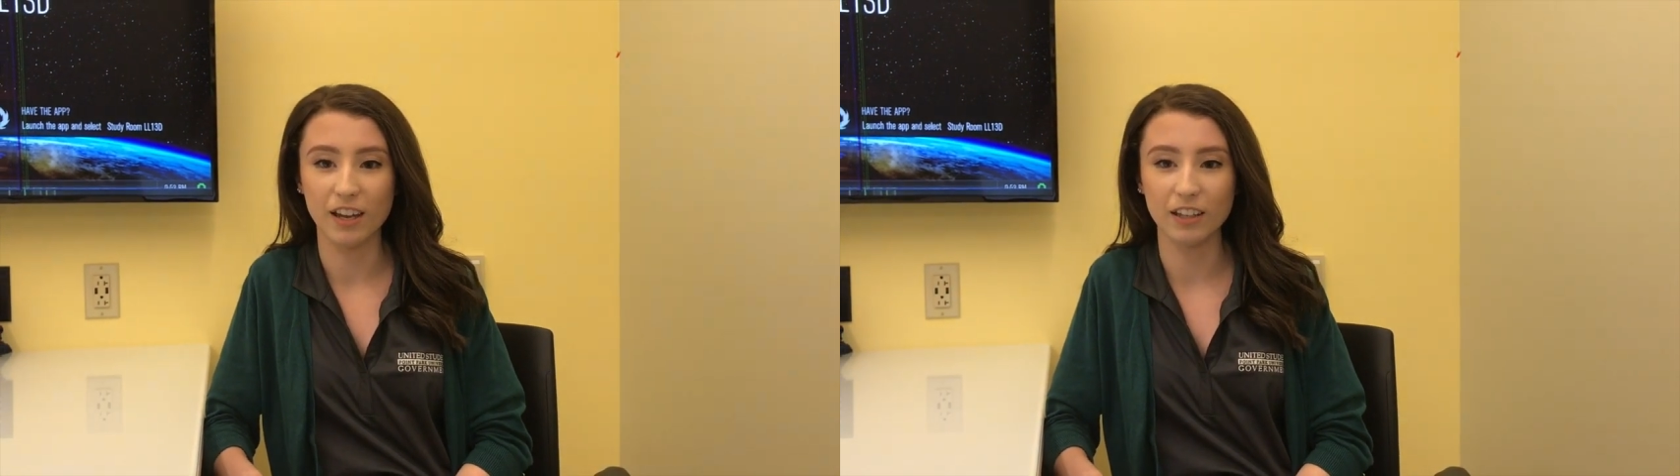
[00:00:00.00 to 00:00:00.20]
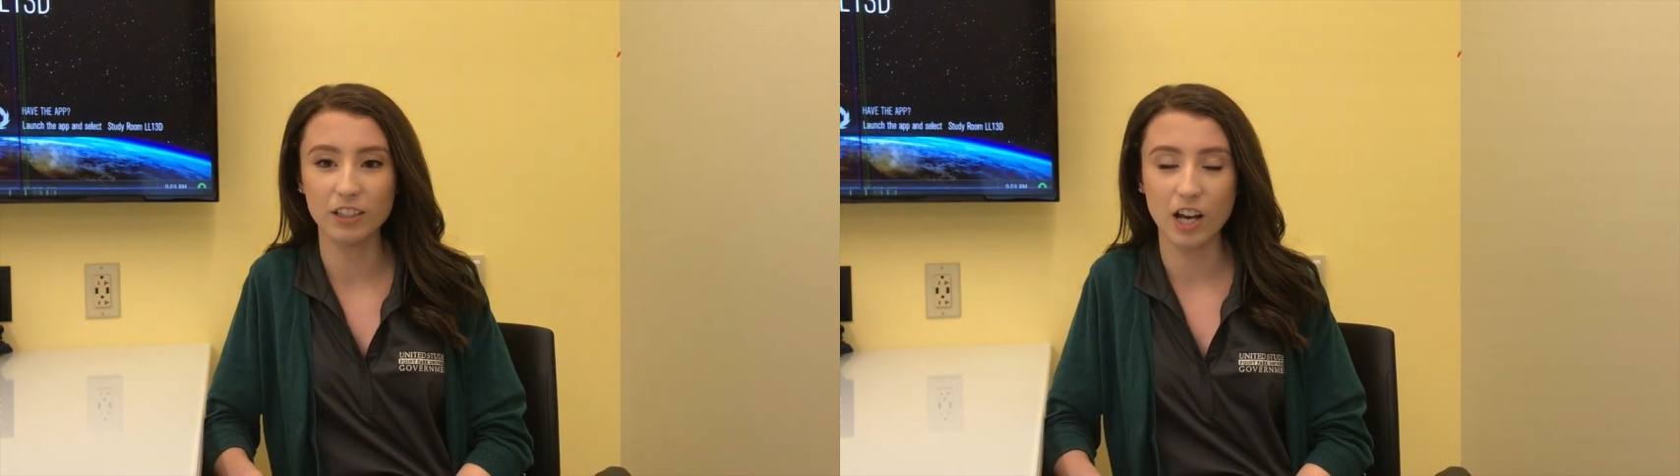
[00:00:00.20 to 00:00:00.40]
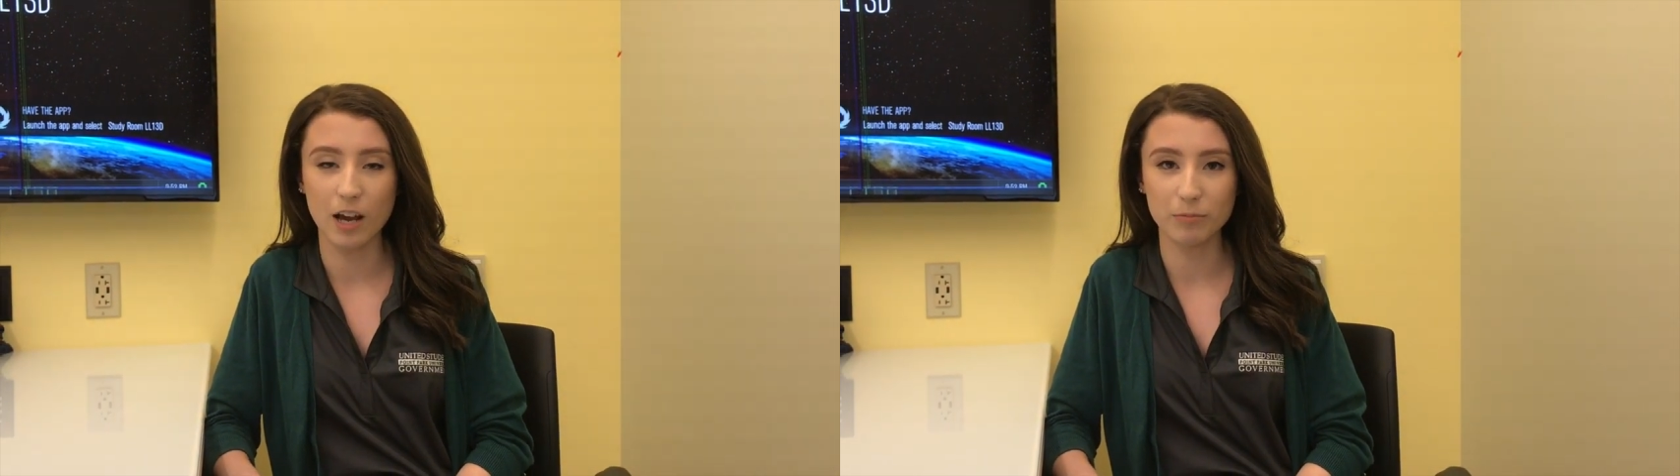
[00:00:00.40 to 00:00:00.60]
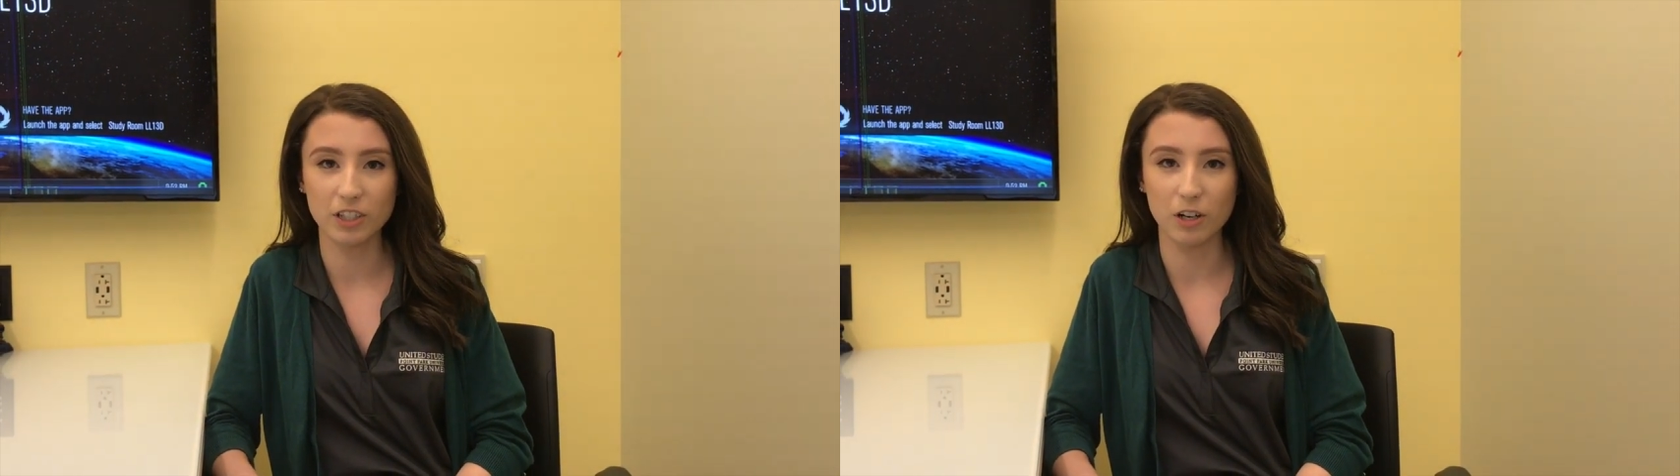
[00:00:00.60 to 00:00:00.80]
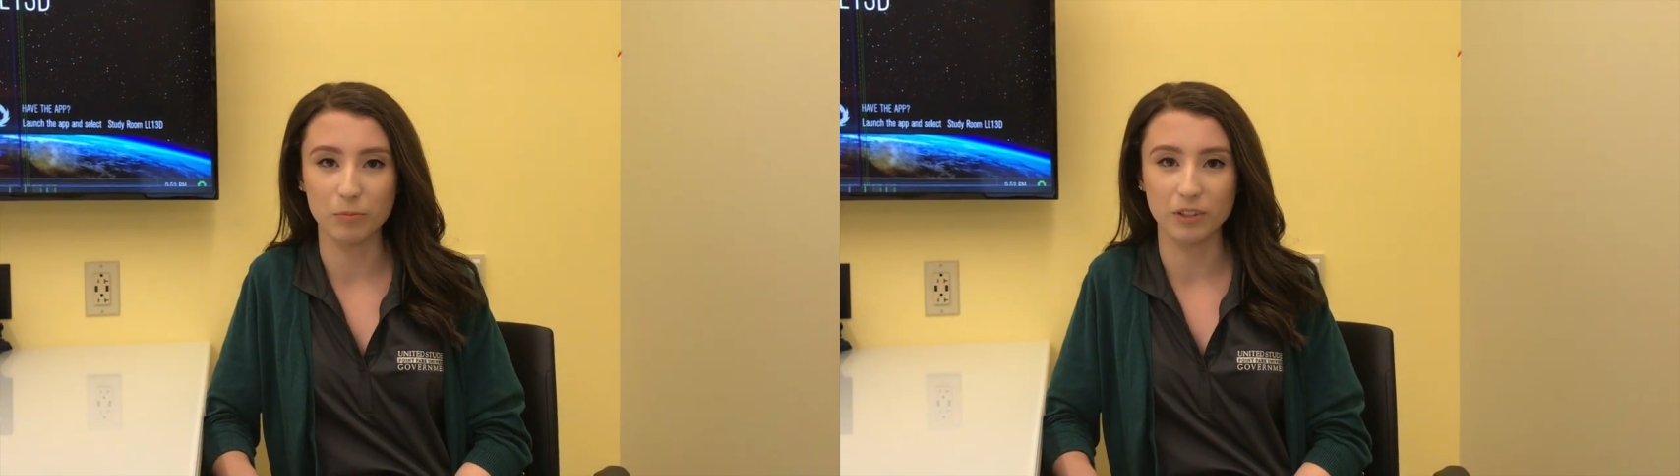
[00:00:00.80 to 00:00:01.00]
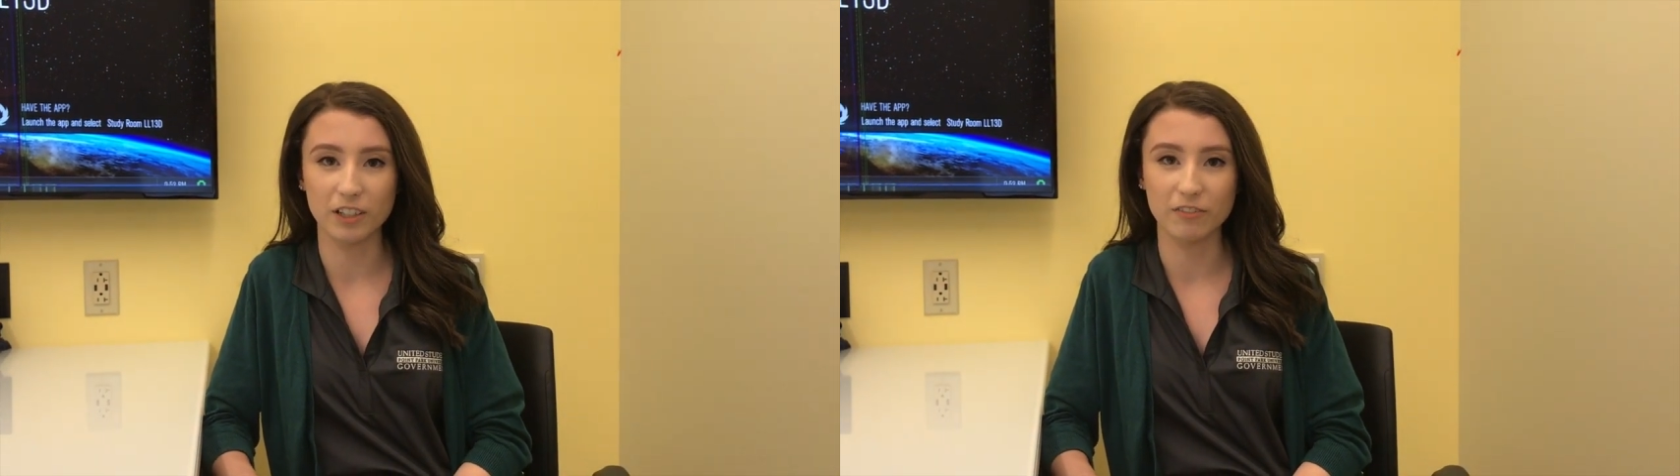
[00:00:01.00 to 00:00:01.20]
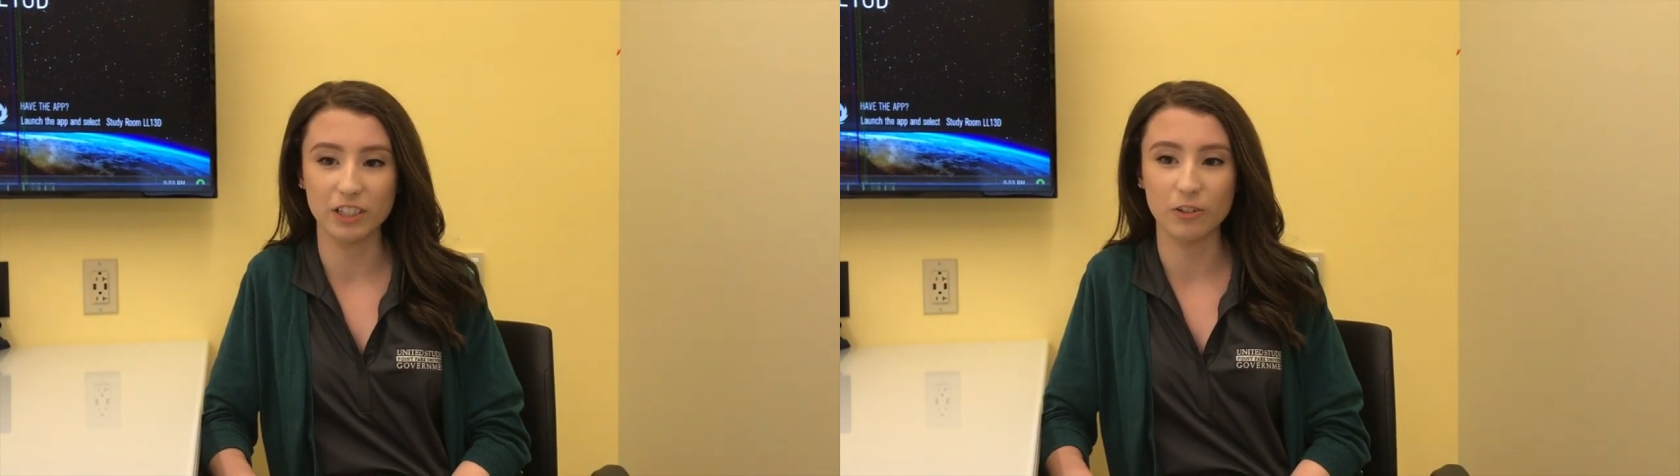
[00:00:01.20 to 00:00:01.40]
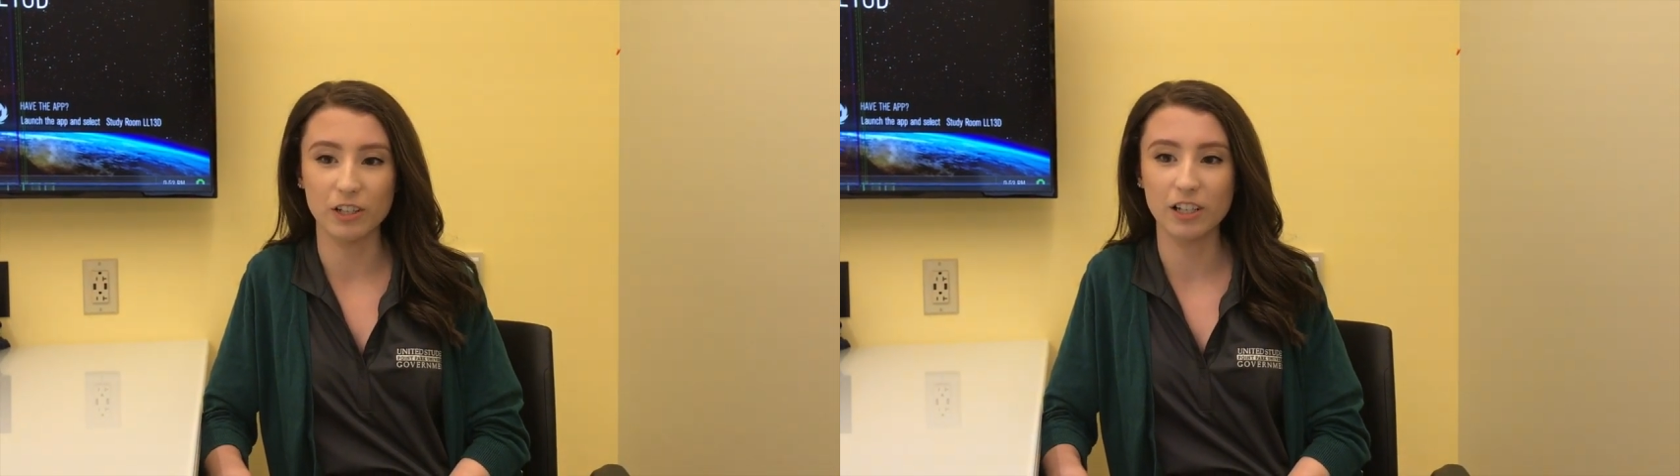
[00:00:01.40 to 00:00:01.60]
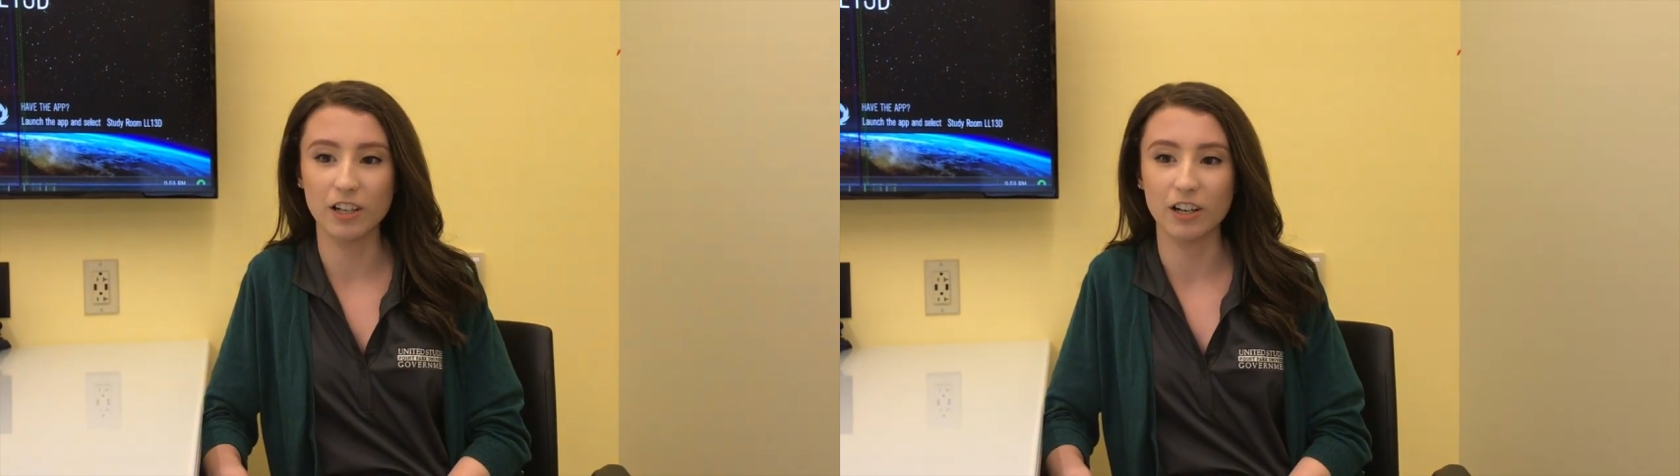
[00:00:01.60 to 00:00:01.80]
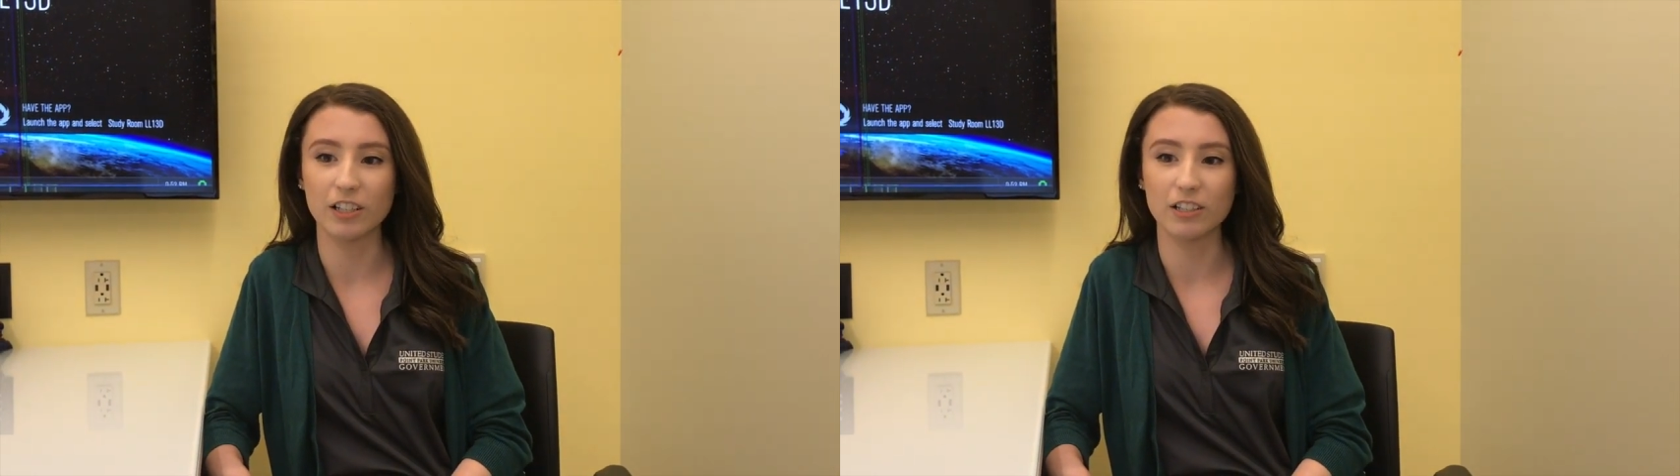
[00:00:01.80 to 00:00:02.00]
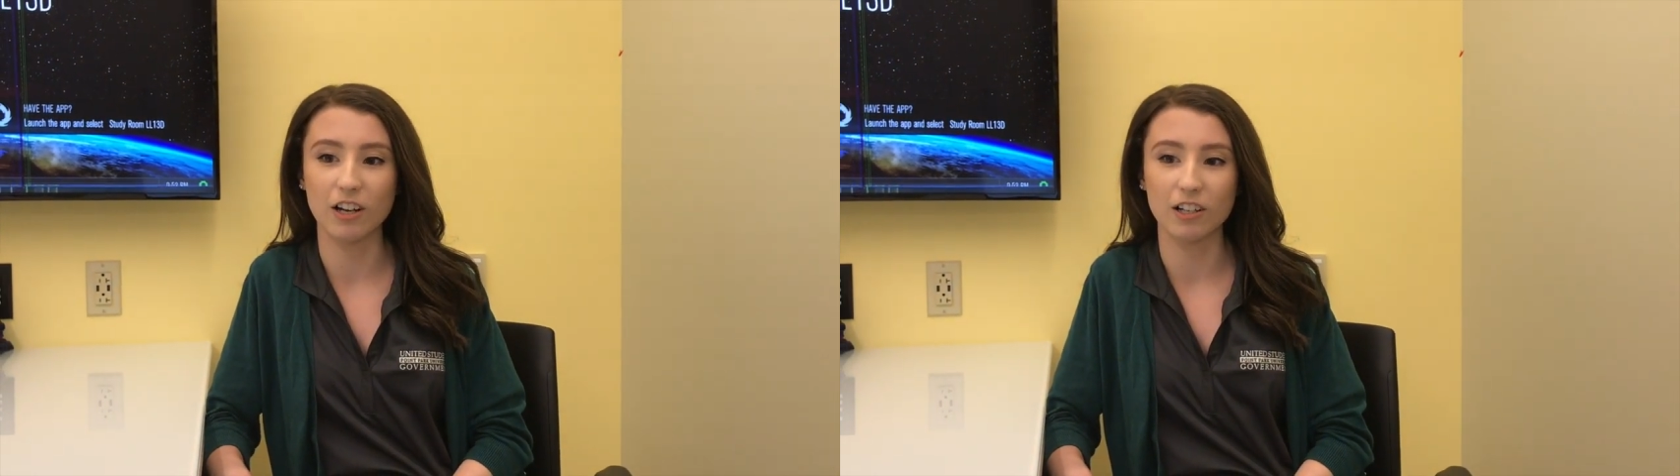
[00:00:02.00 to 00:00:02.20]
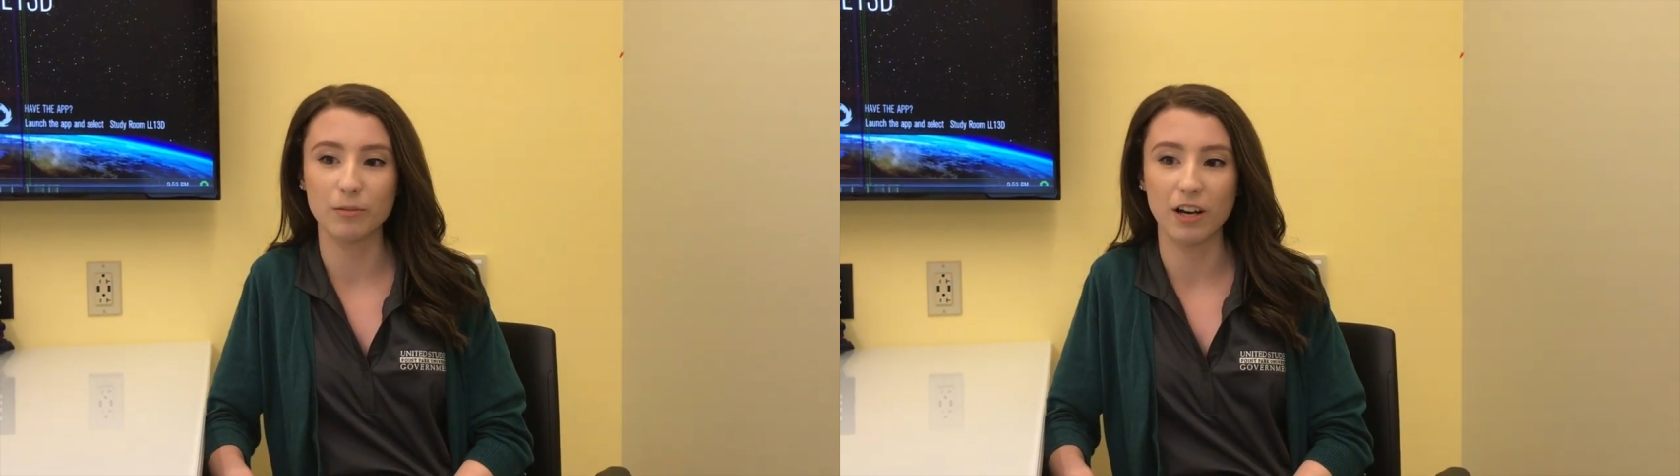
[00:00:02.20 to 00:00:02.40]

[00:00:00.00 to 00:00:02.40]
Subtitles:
In the chapter opener, Victoria Carty talks